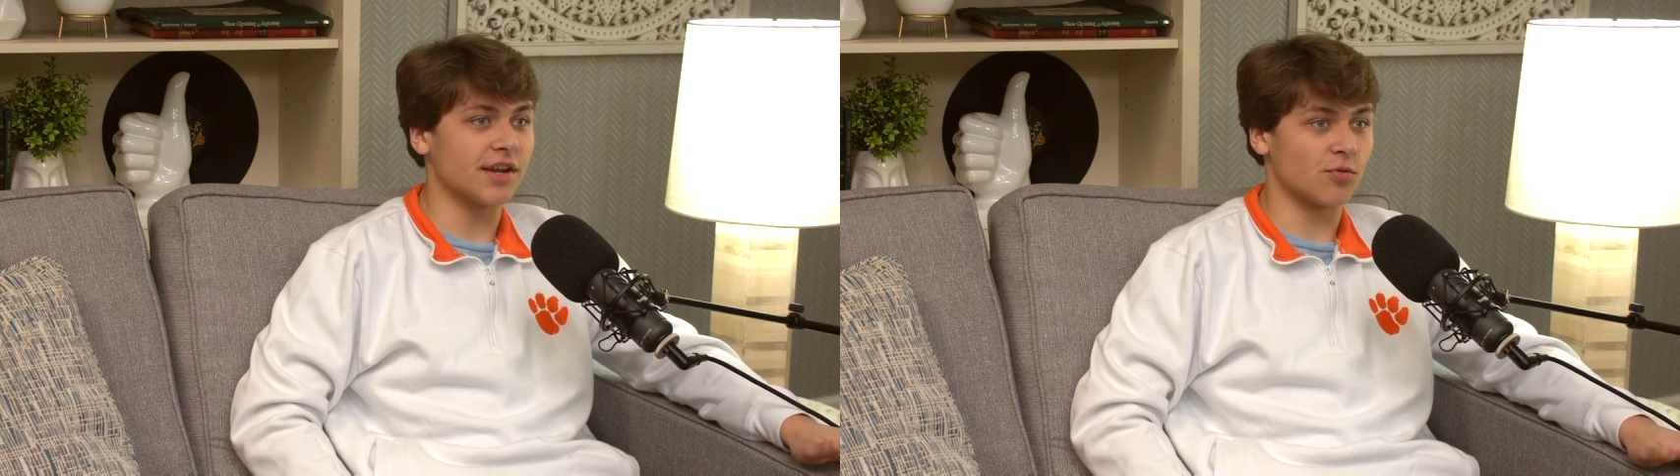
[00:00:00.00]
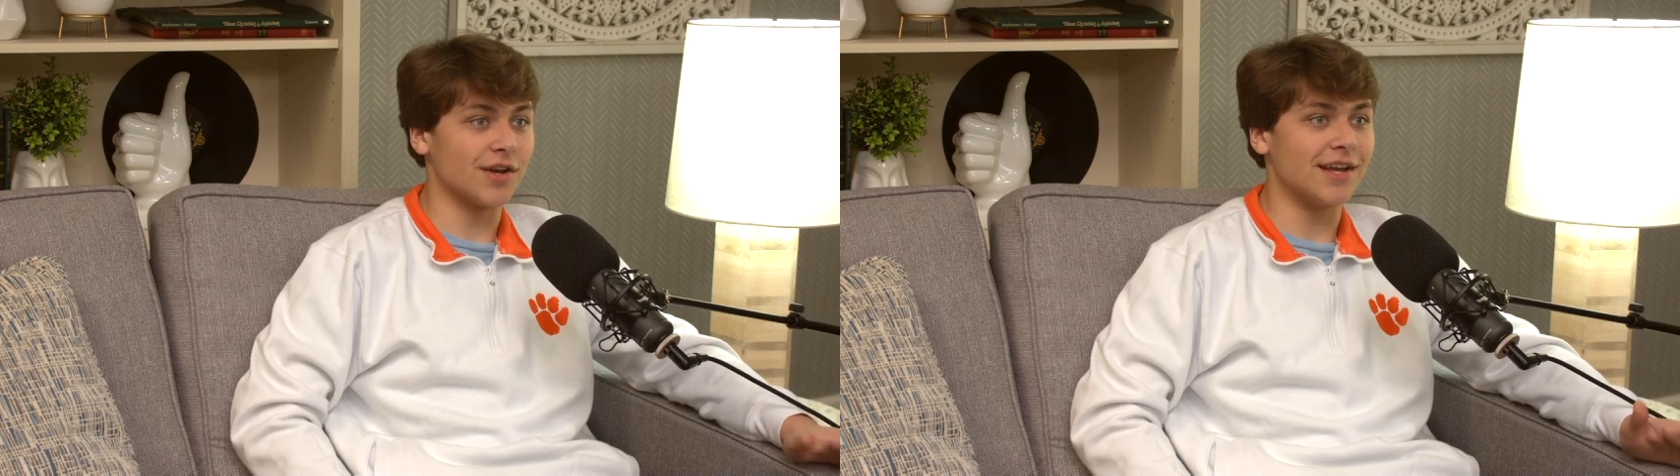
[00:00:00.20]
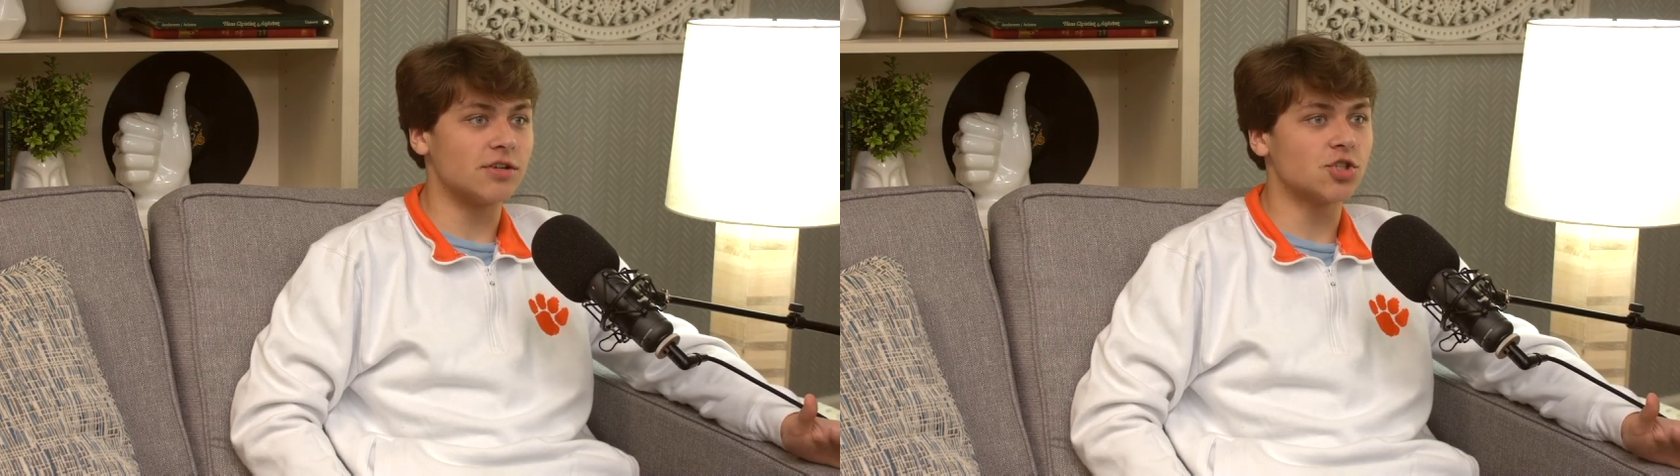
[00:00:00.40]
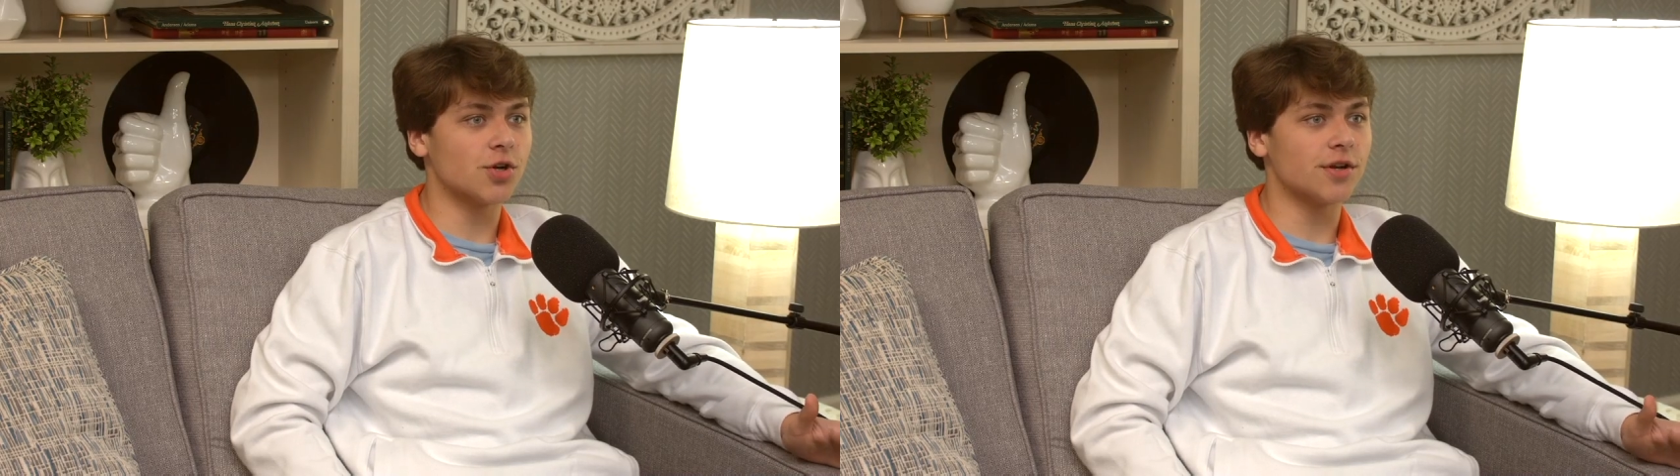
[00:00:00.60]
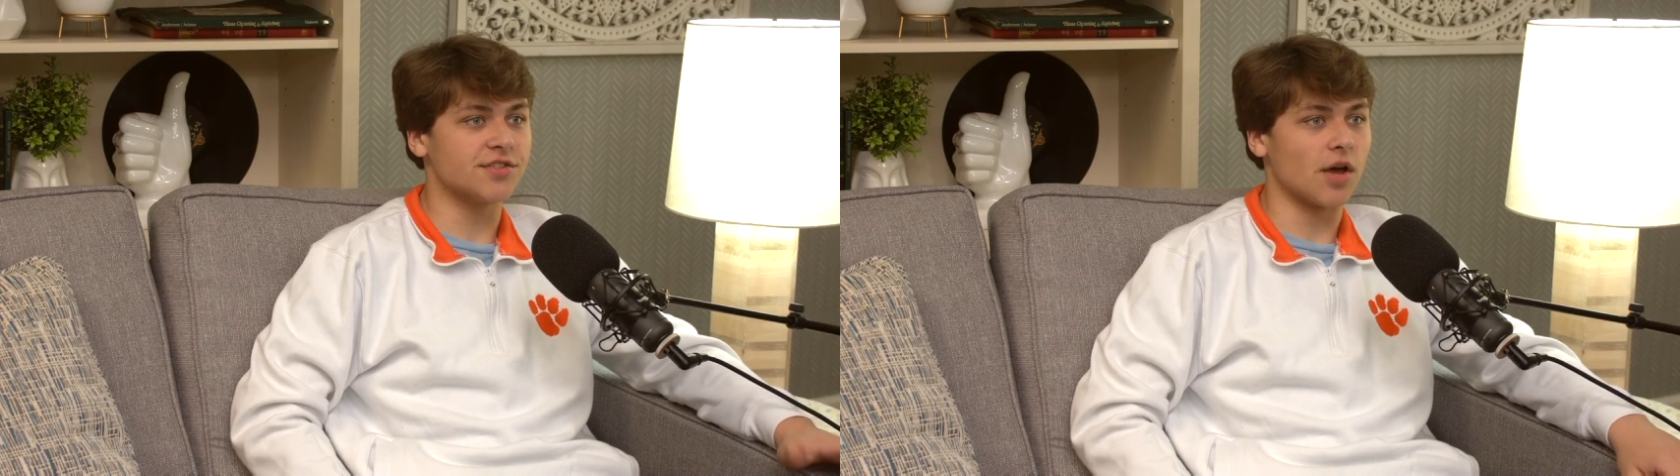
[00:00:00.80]

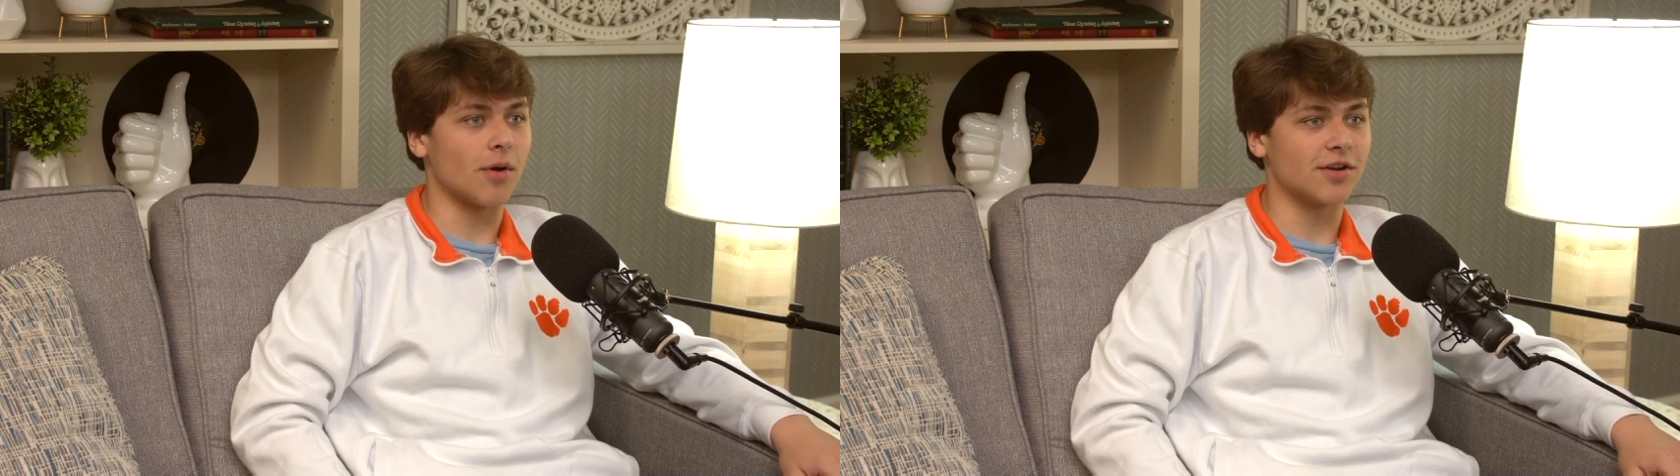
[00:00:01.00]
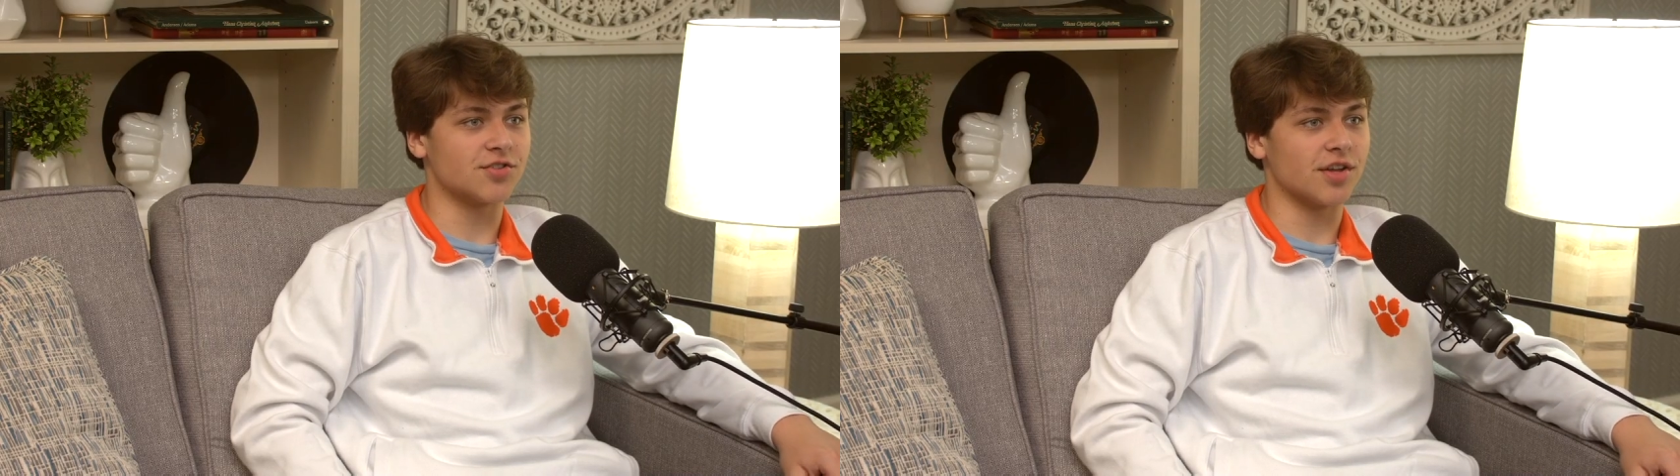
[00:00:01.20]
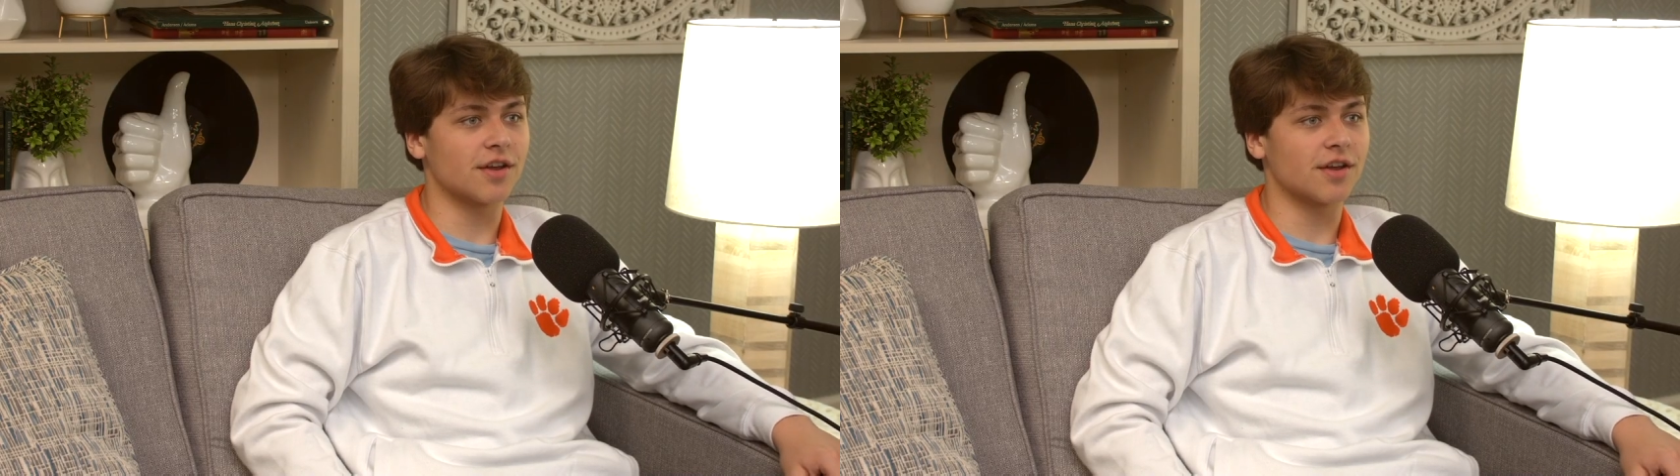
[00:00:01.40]
re-injured? Is that why you're sitting?